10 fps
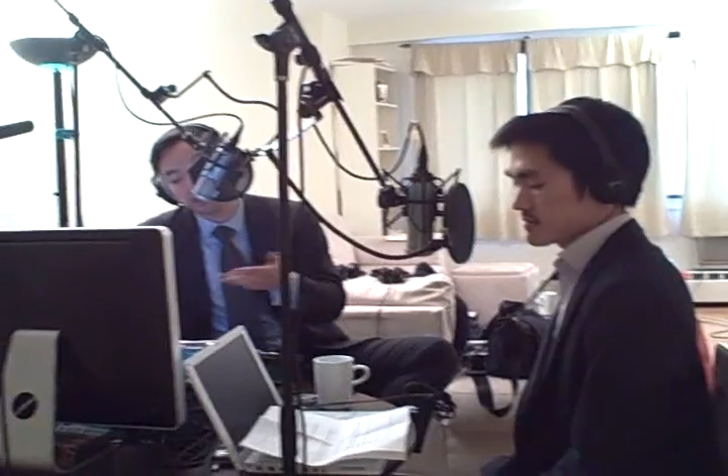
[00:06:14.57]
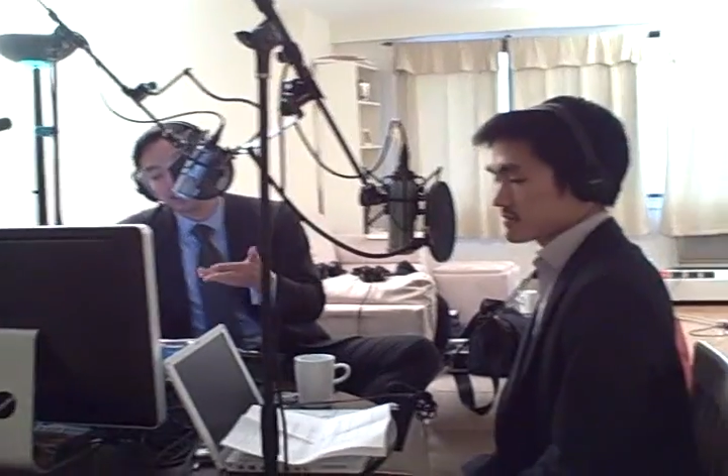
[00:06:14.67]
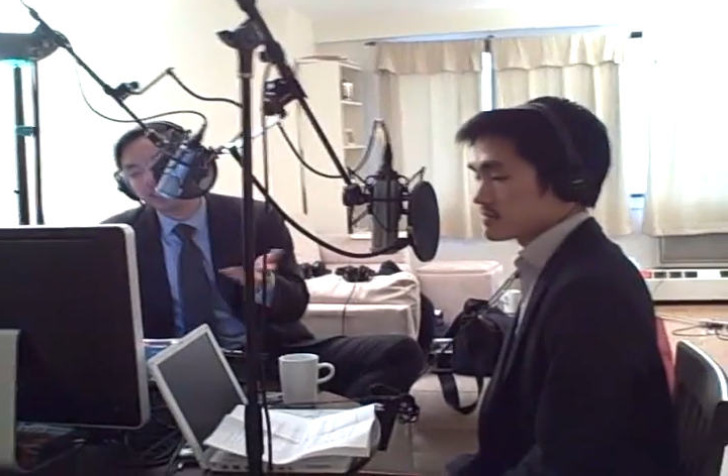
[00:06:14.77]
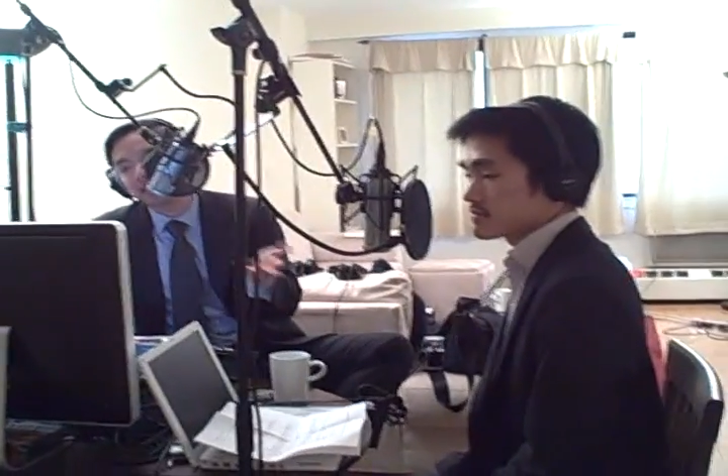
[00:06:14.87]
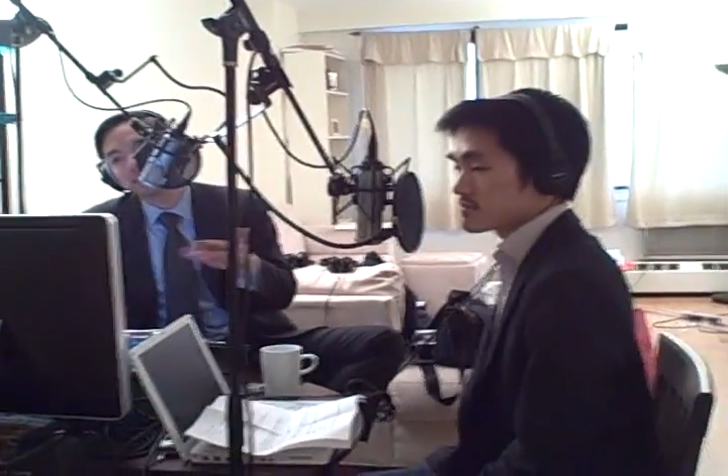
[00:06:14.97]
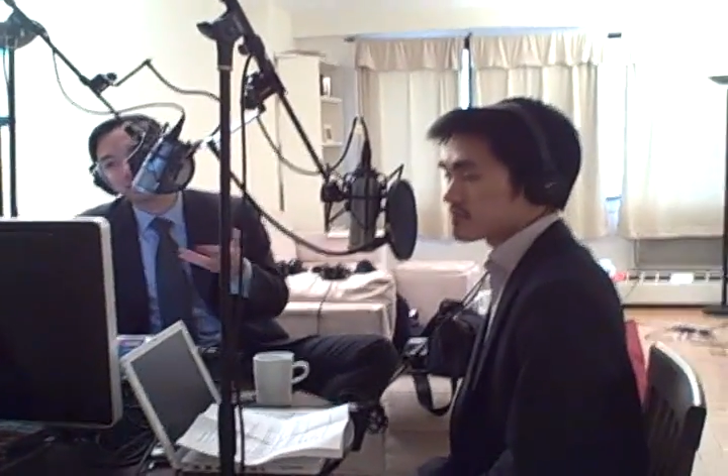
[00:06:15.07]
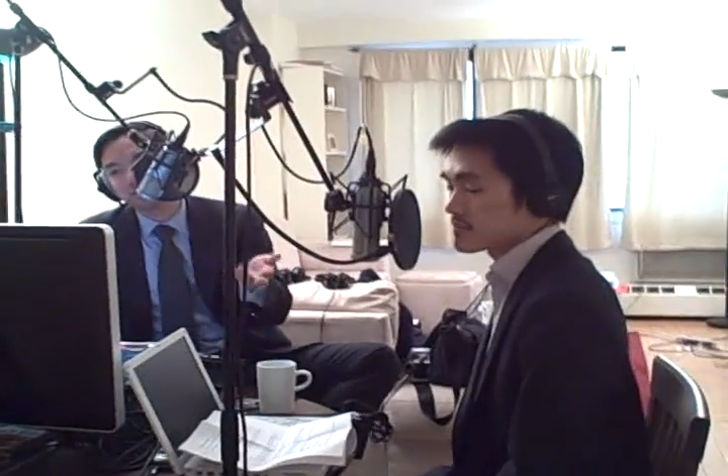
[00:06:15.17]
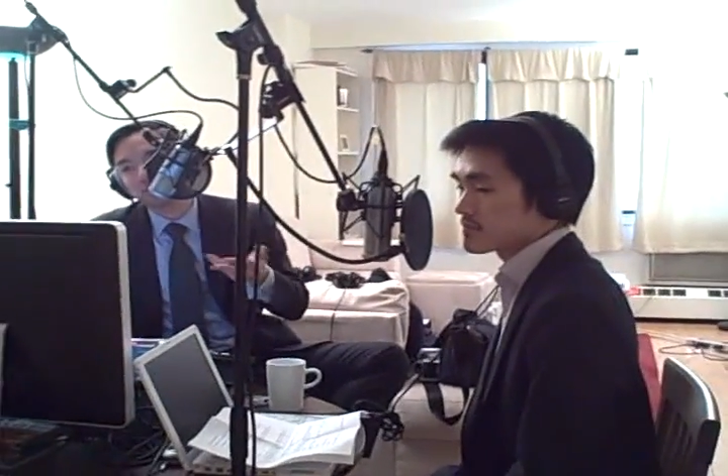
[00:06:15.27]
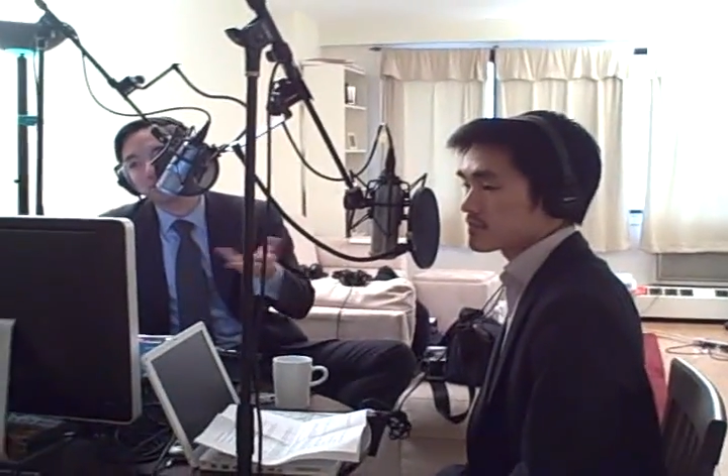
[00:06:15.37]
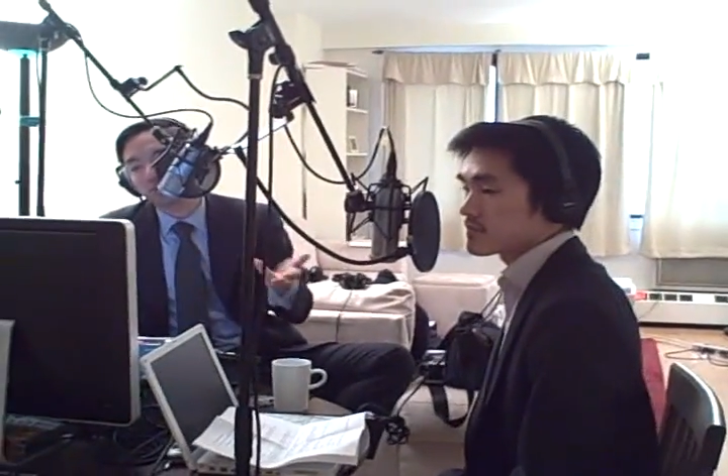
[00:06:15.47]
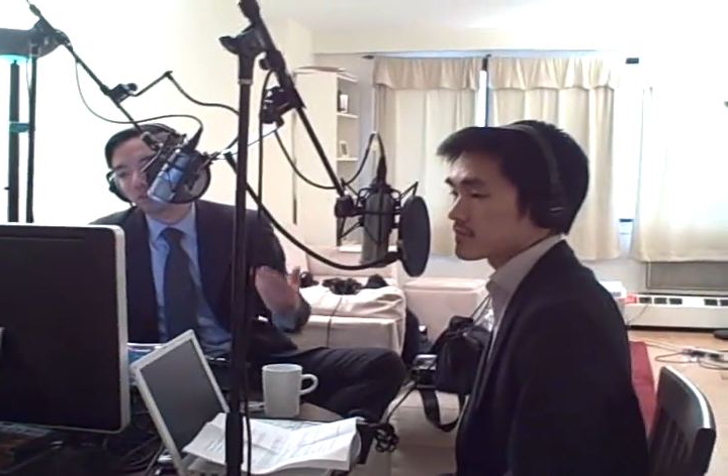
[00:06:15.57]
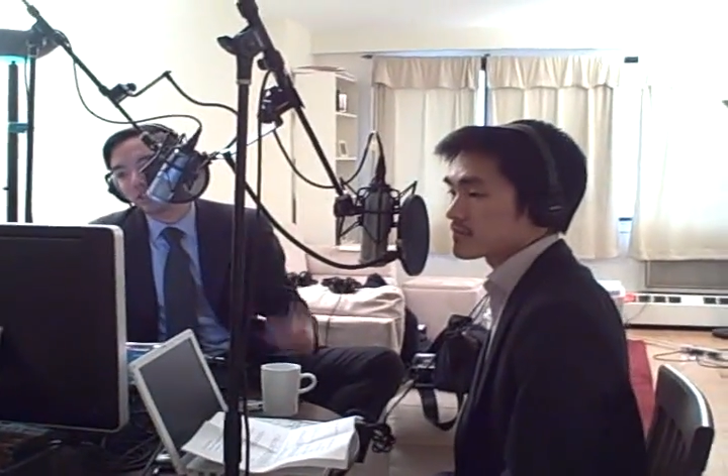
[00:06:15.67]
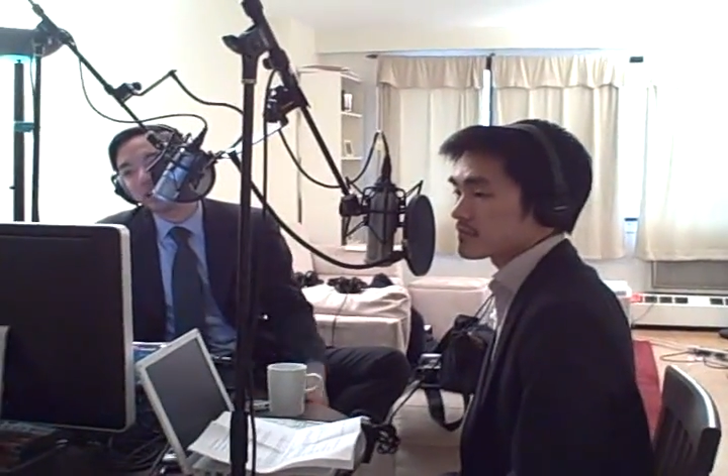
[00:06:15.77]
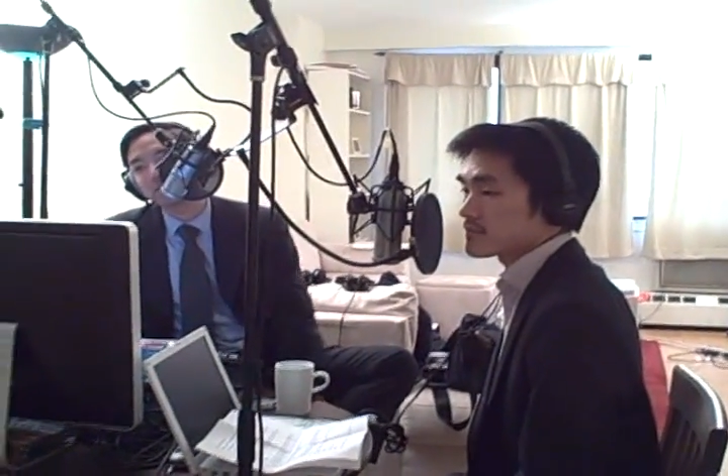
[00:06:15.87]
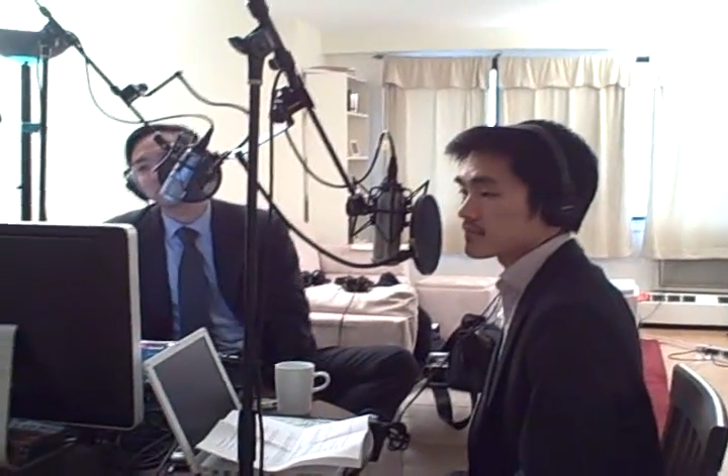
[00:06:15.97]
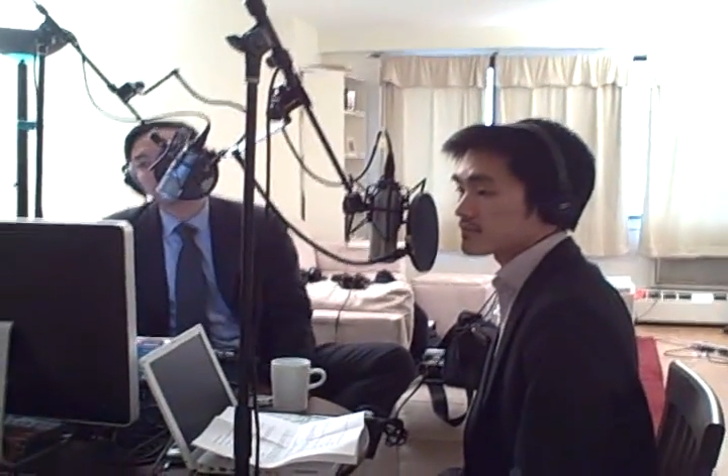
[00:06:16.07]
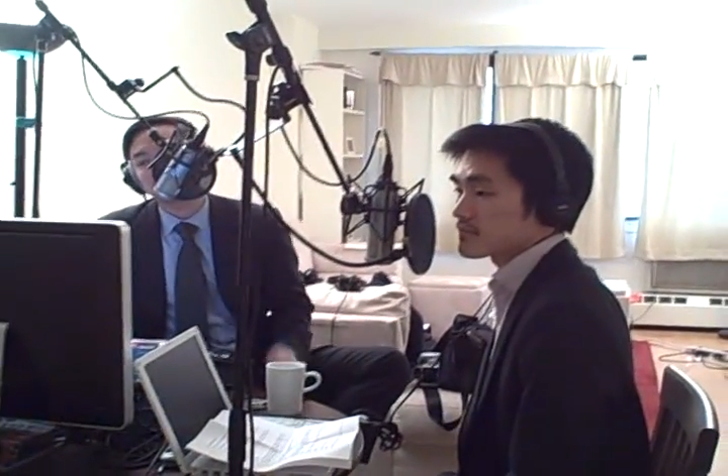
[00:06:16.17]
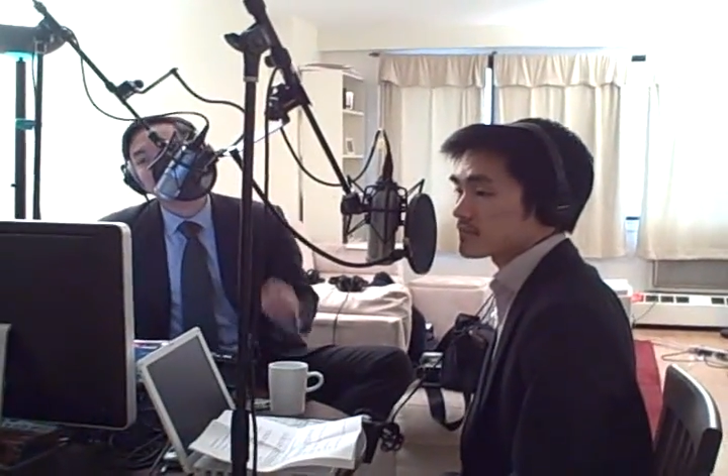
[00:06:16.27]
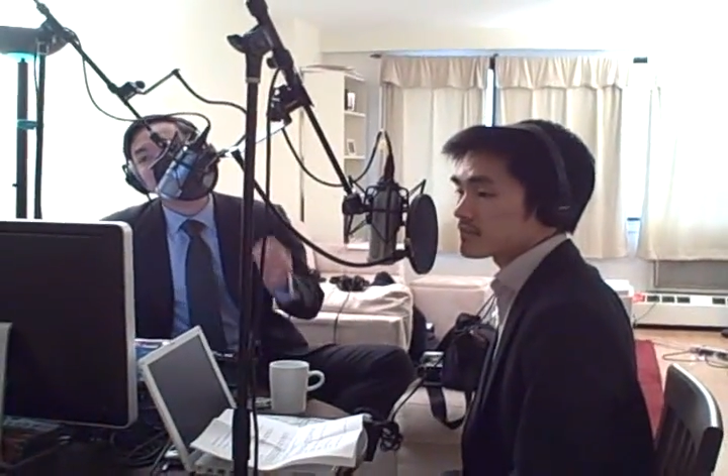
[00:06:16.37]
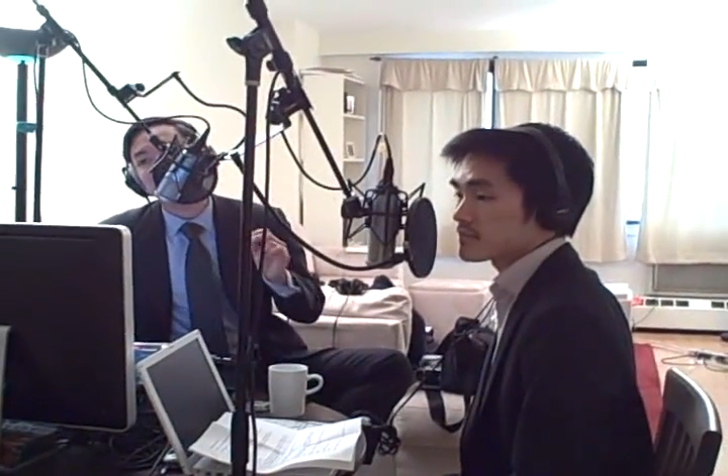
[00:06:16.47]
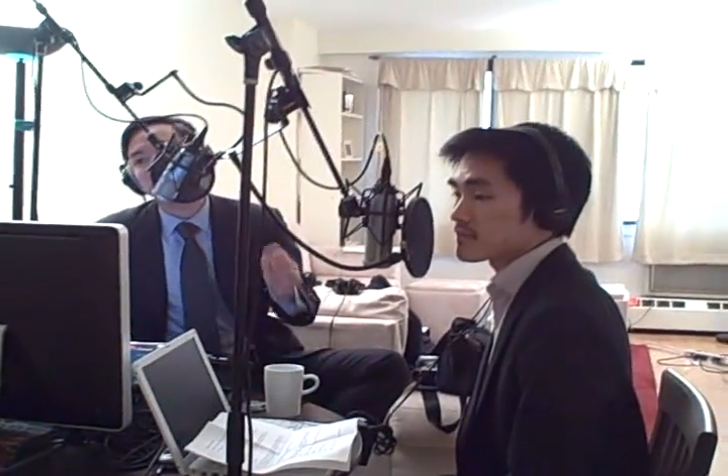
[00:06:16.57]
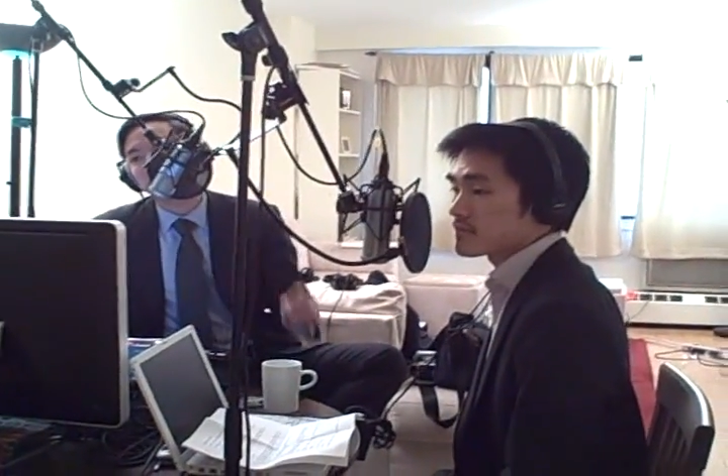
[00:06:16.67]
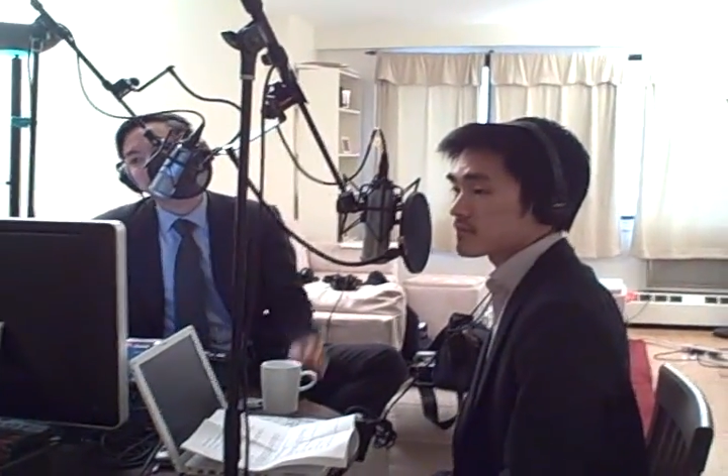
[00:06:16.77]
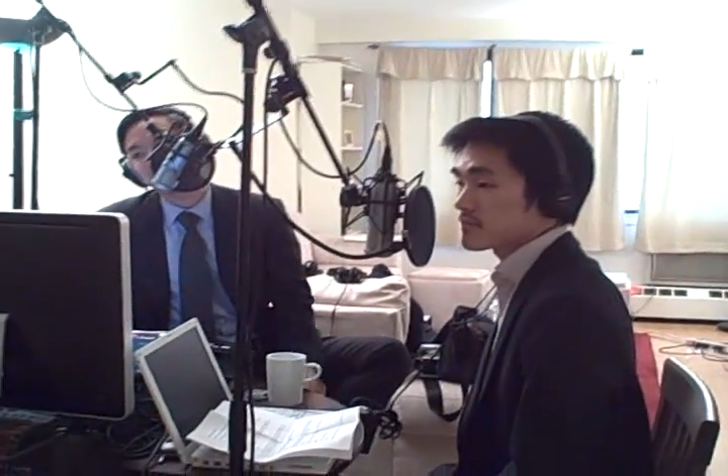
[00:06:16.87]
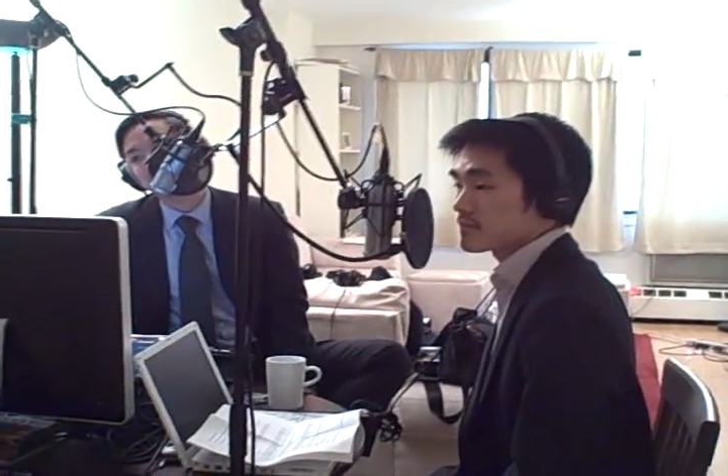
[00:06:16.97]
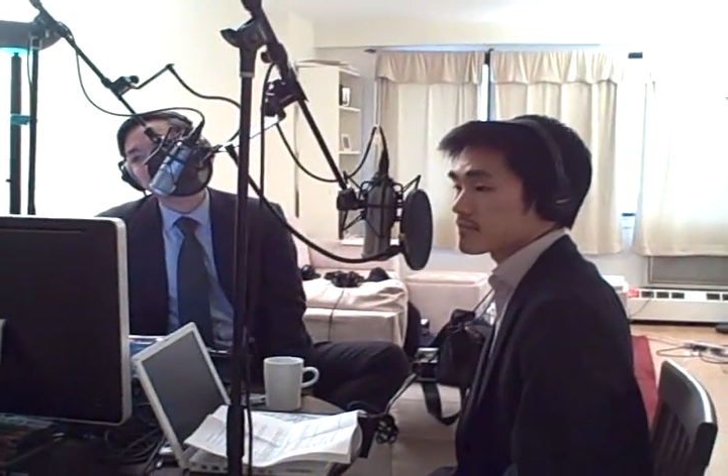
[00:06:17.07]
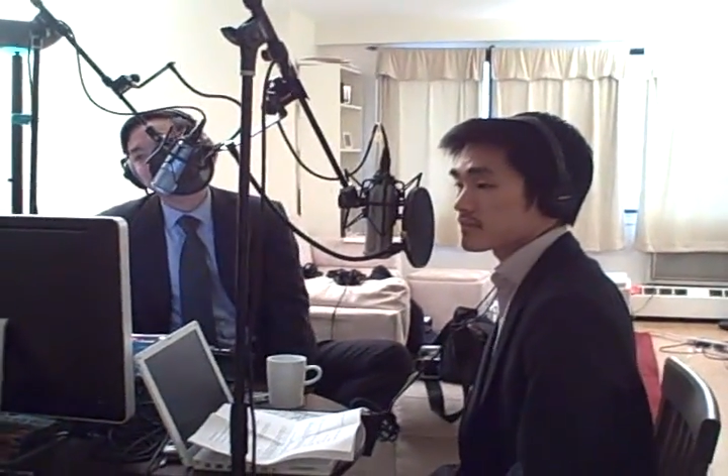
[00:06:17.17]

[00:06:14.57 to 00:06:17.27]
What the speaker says: details of your lives are a little similar,